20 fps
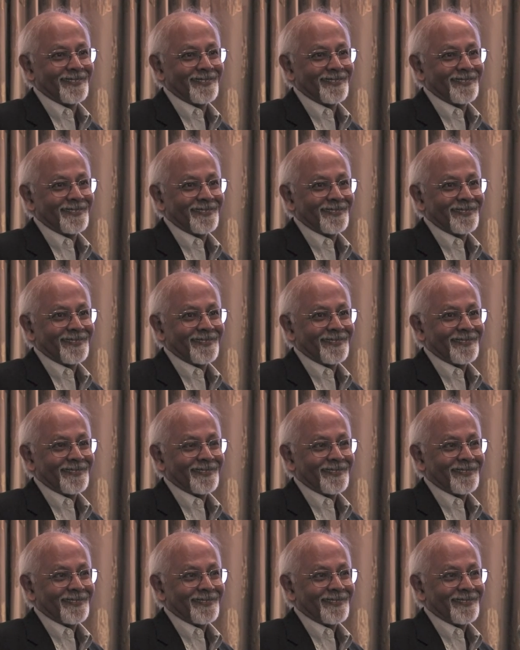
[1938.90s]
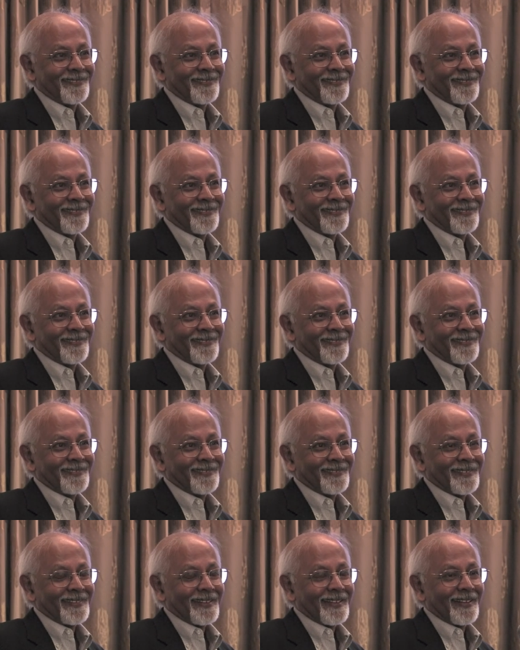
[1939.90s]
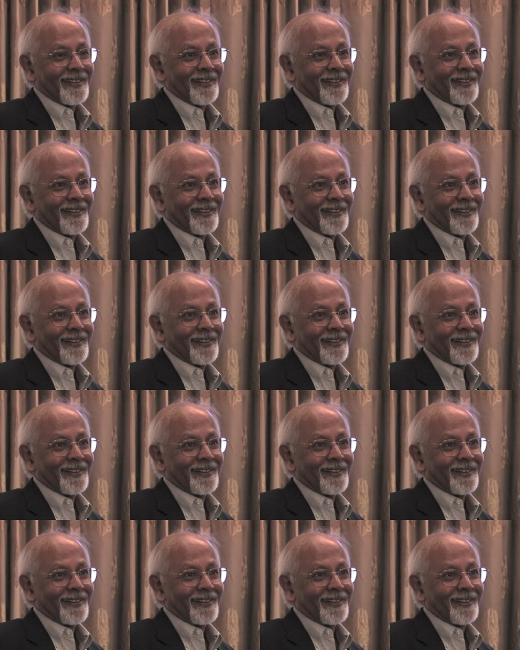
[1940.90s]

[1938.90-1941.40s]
(no one is talking)